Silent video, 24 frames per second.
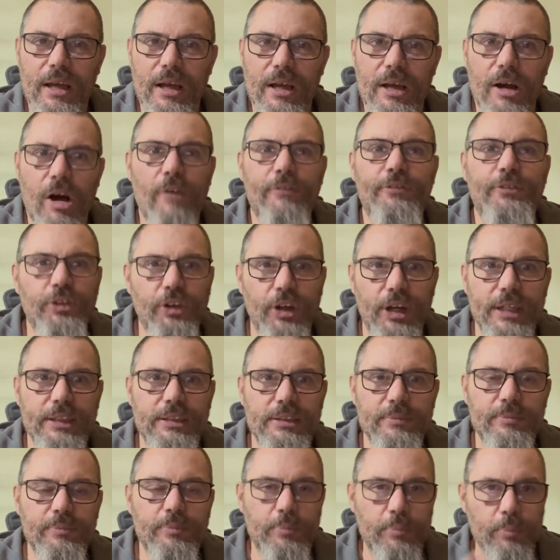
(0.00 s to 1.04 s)
off-grid.
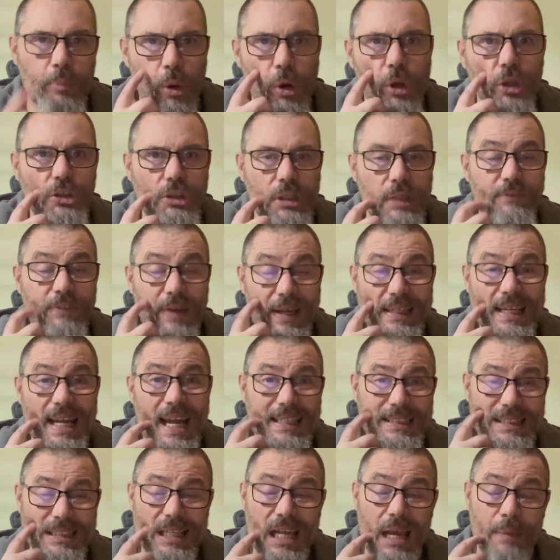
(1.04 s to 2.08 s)
Most, in fact,
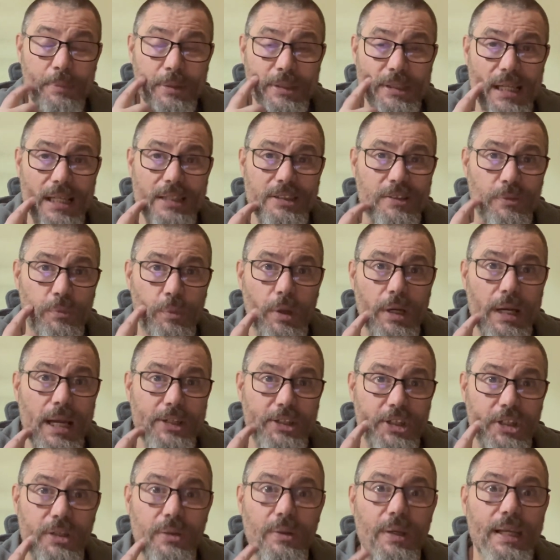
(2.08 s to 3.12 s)
99% of what I
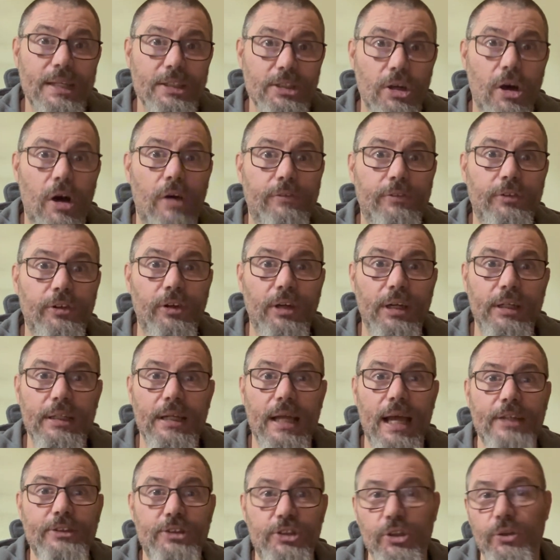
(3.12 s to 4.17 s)
do is off-grid.
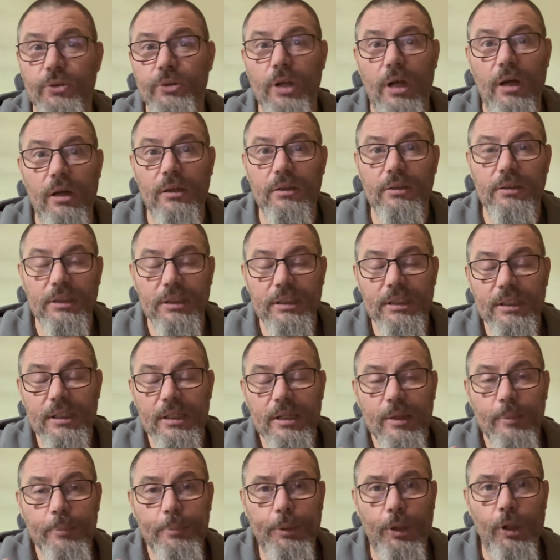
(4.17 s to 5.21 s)
I do not
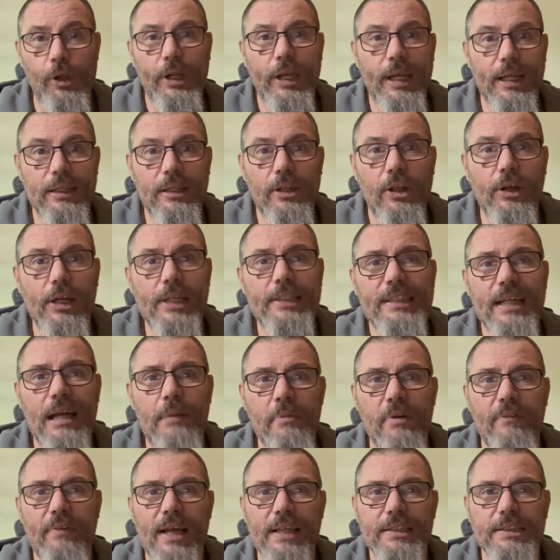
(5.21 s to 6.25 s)
plug in. The only
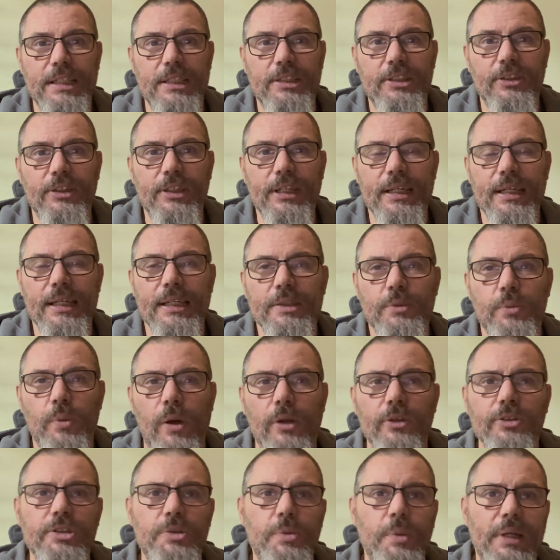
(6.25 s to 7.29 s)
time I've actually done it is
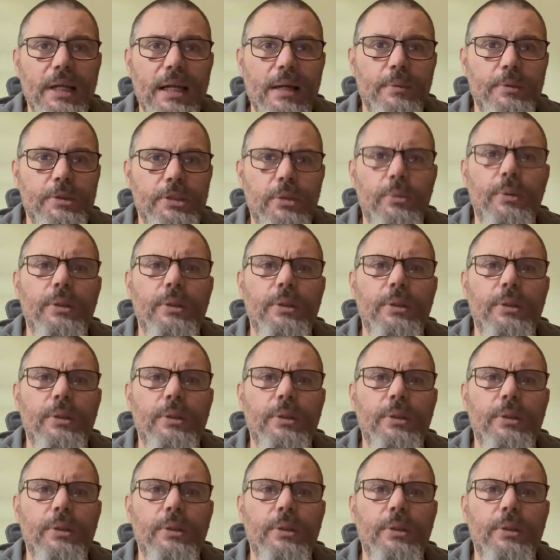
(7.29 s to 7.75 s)
twice, when I was